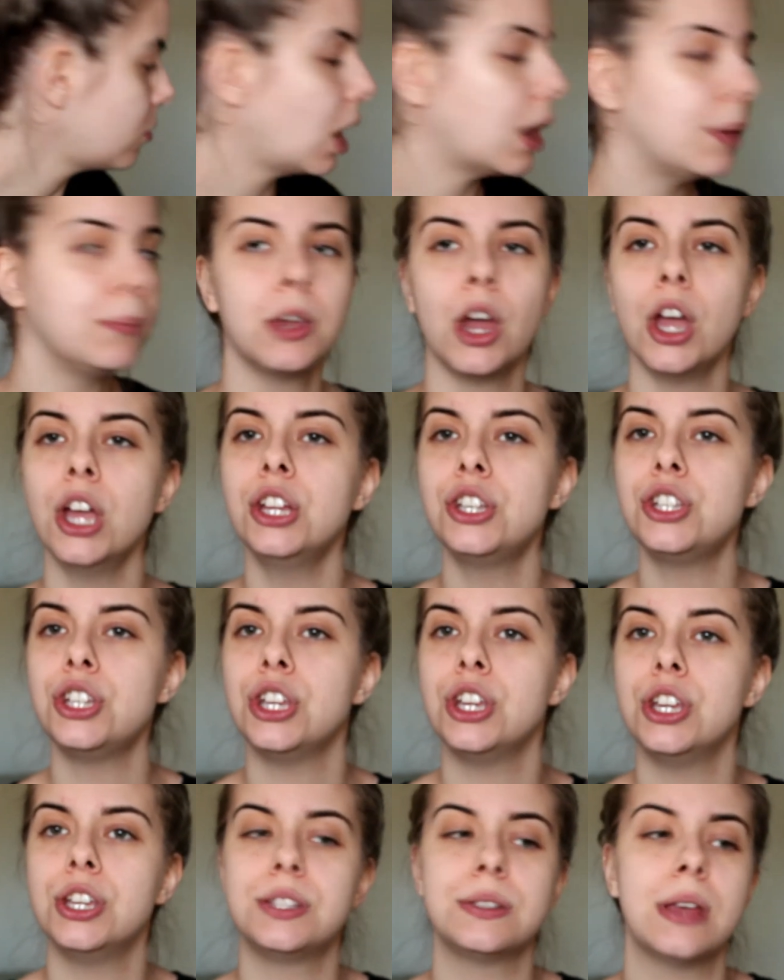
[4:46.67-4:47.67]
I'm going to
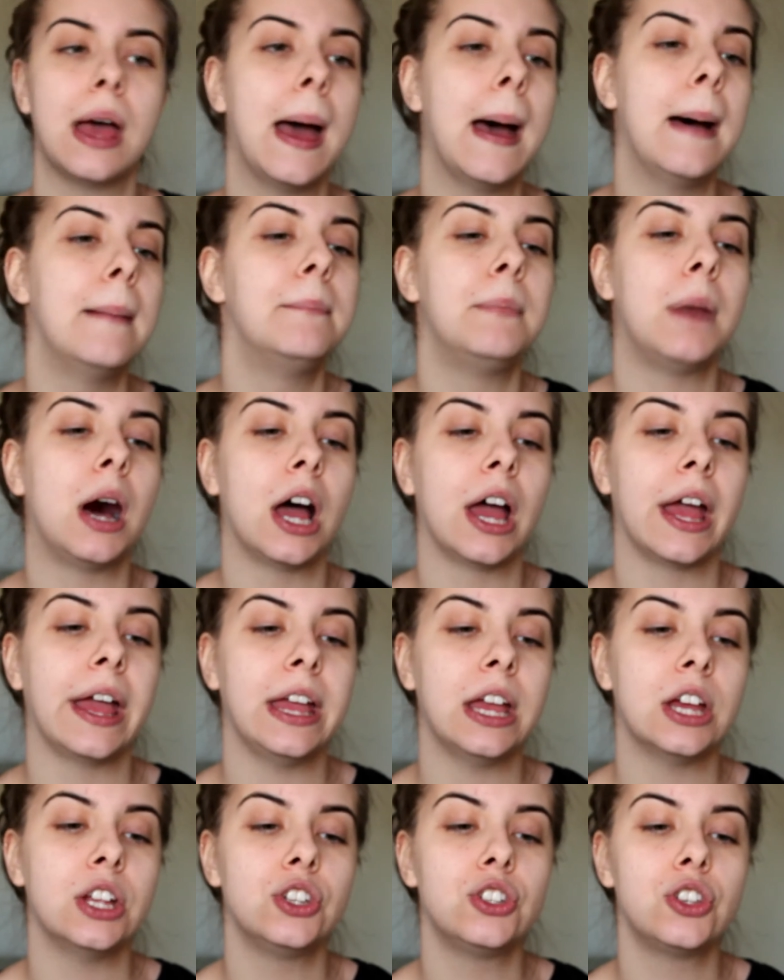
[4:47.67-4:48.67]
use
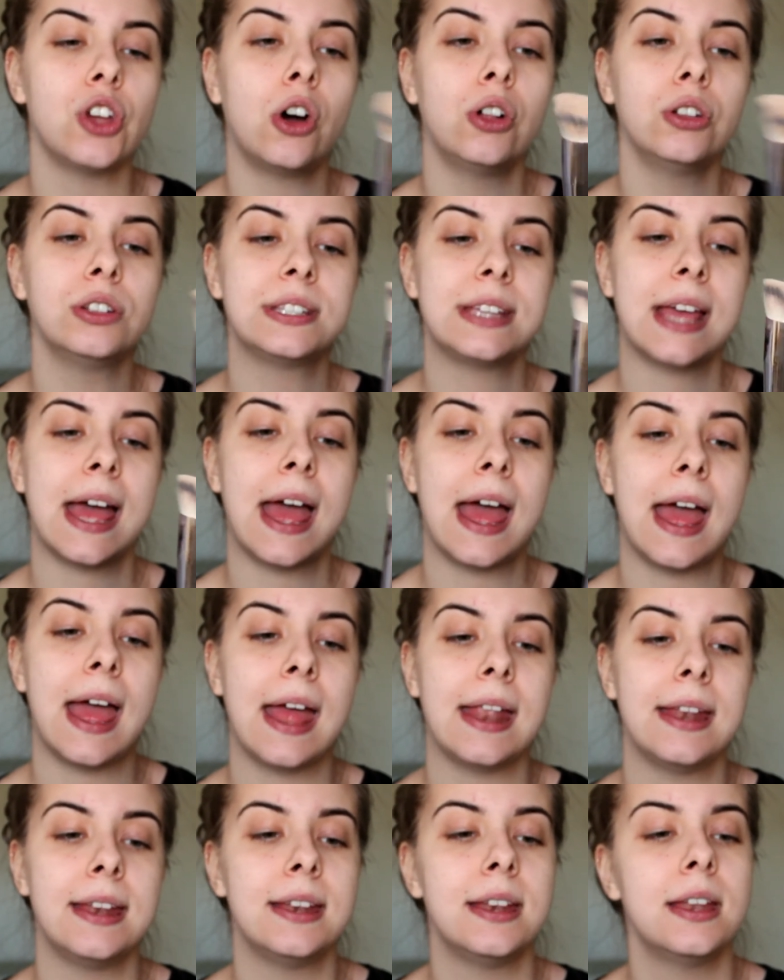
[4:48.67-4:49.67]
my
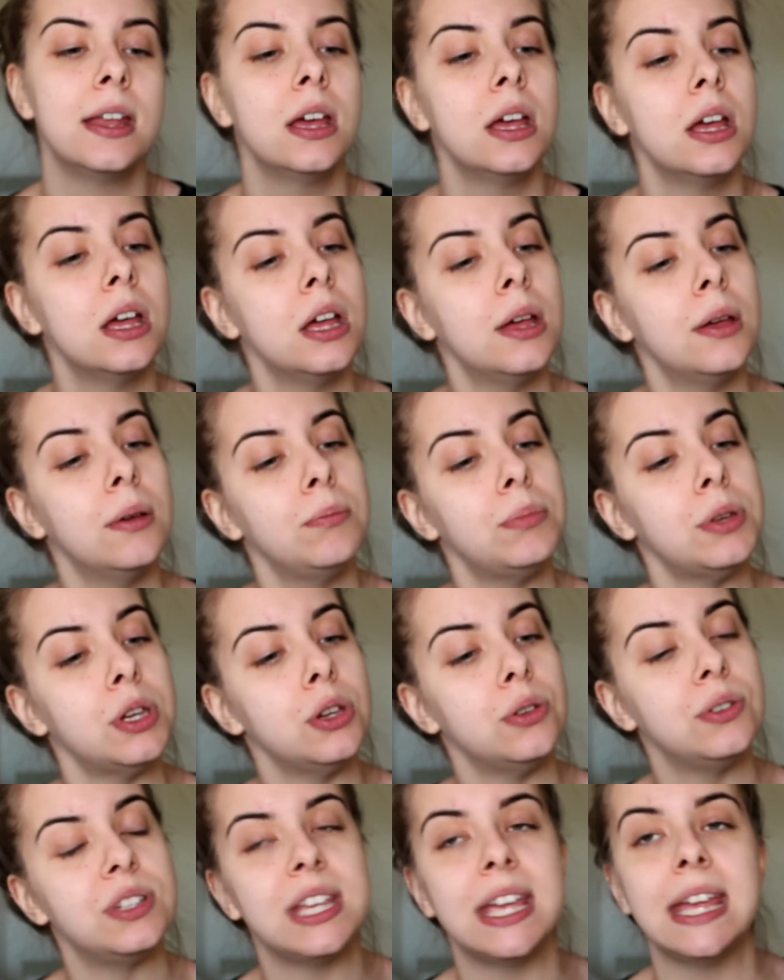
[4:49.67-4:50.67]
Dolten
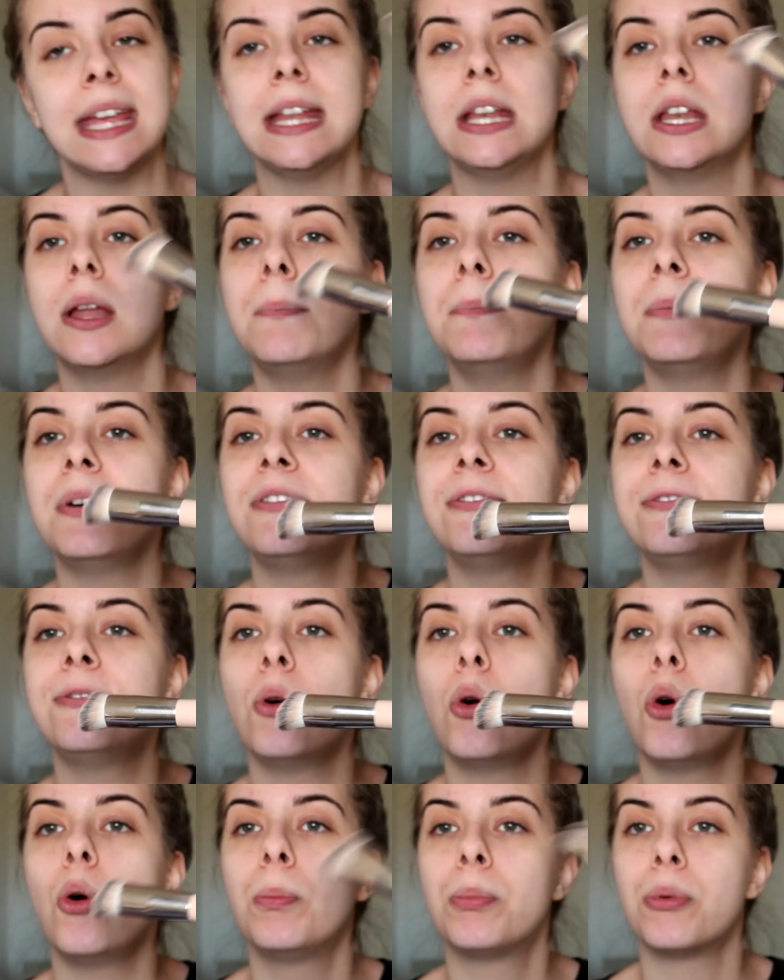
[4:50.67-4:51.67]
Beauty number
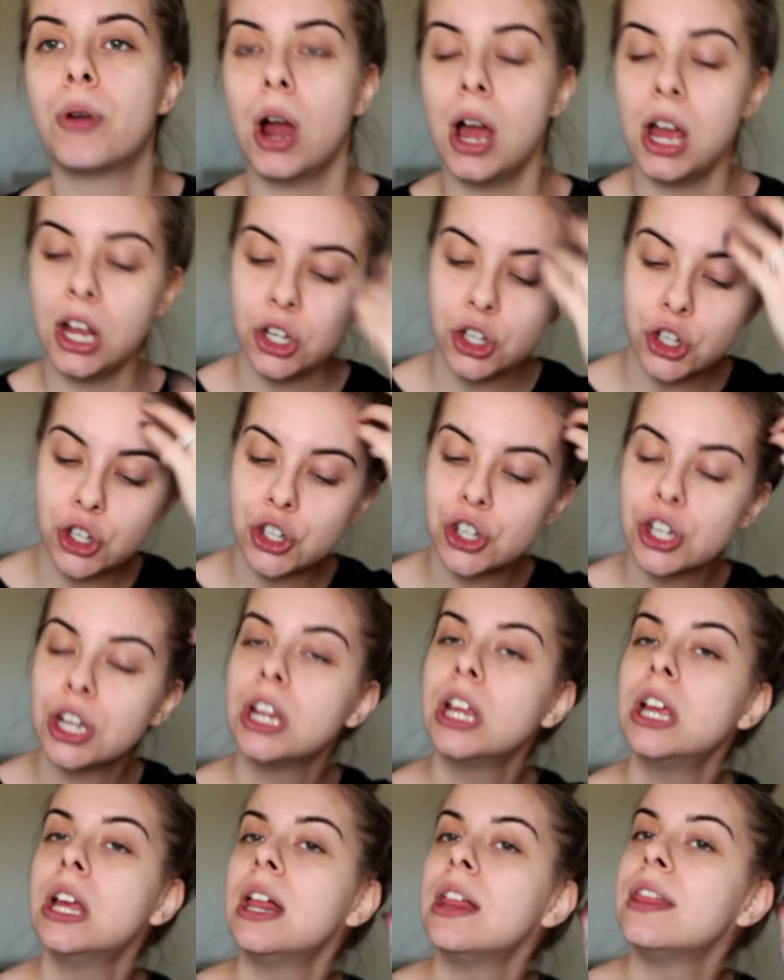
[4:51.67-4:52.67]
4 brush
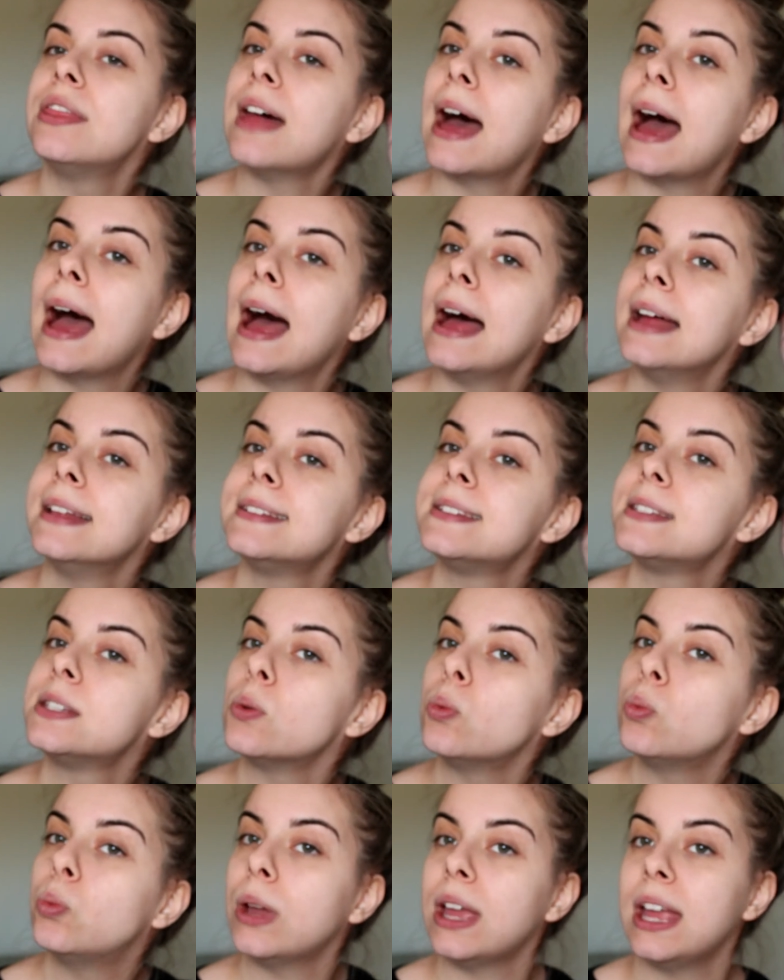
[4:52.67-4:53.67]
that
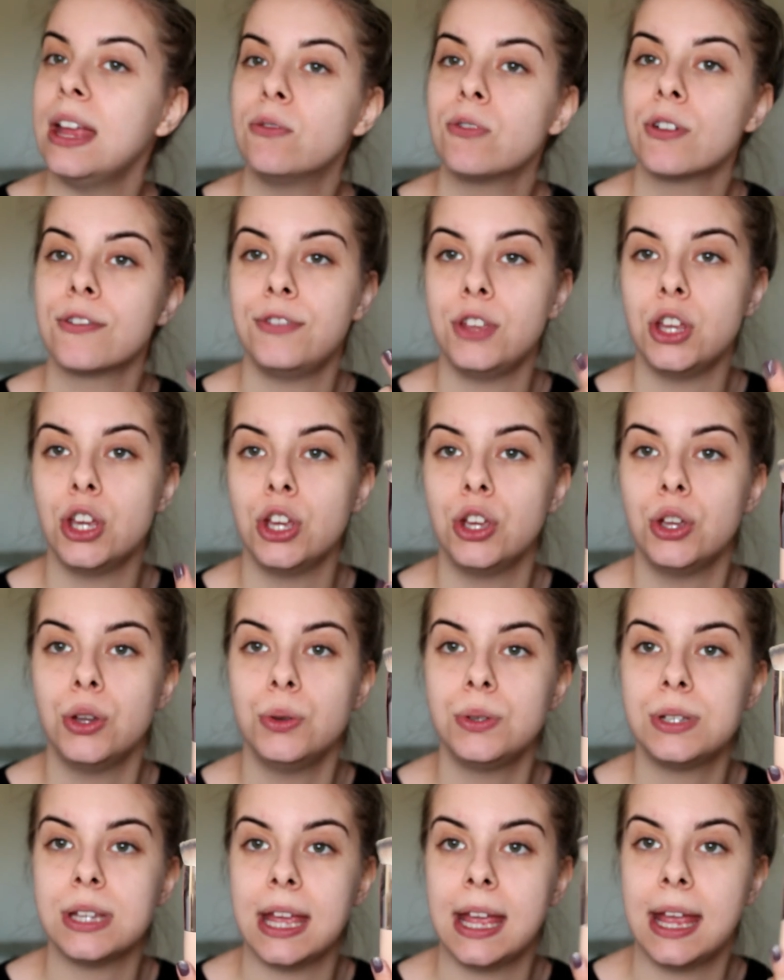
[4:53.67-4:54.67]
we
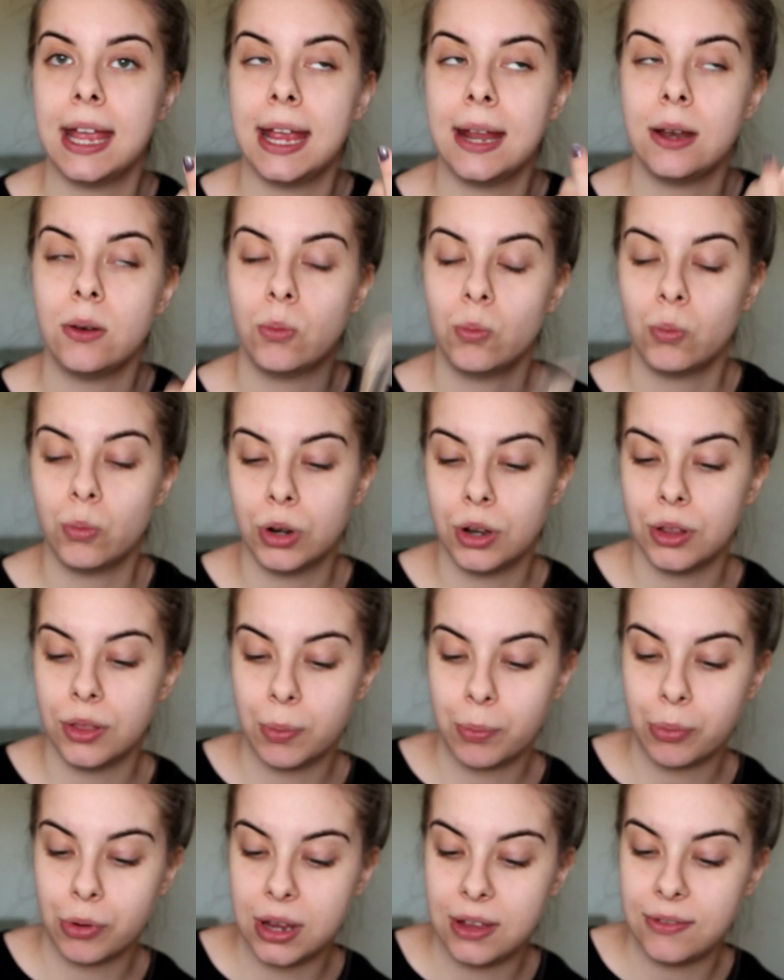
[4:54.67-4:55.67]
reviewed in one of
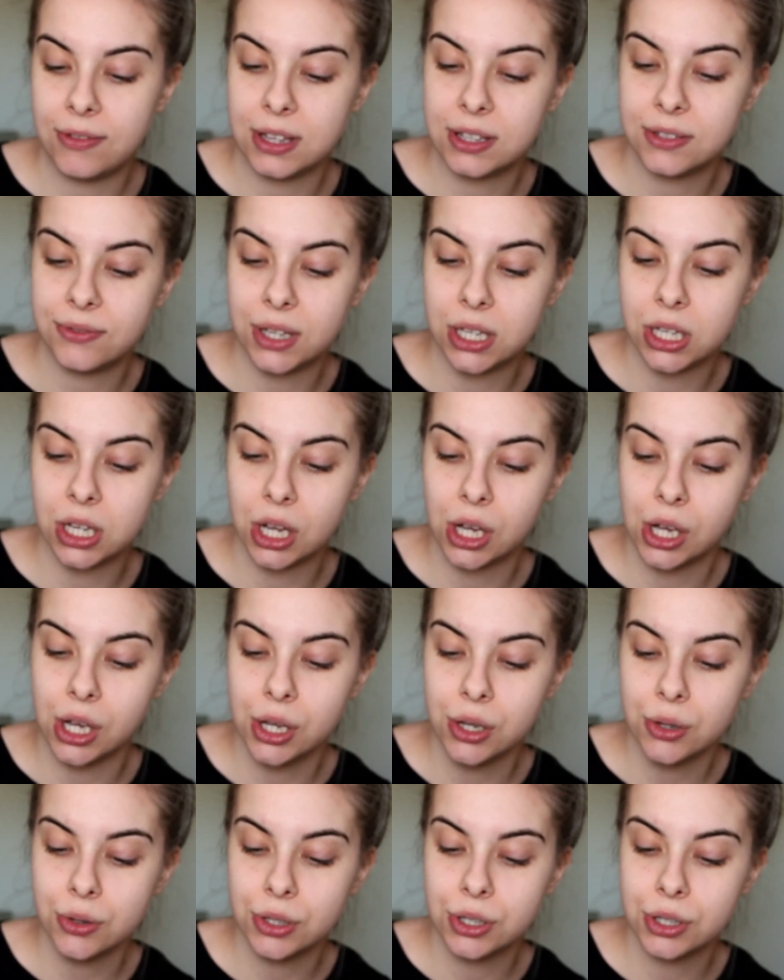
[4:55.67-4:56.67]
the previous
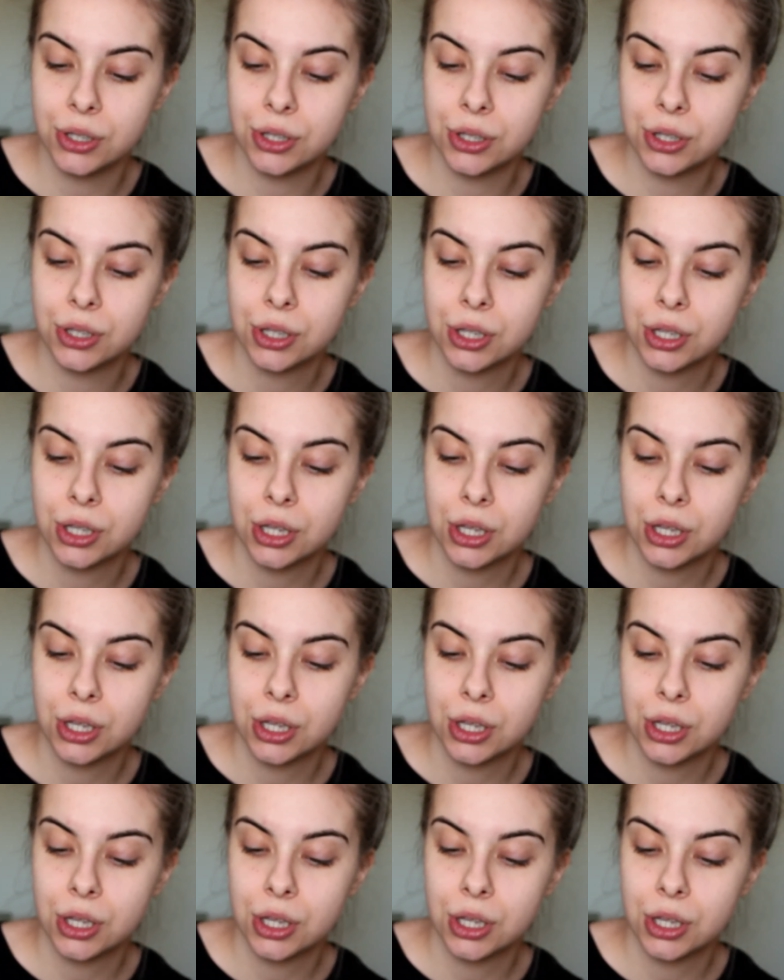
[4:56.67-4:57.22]
videos,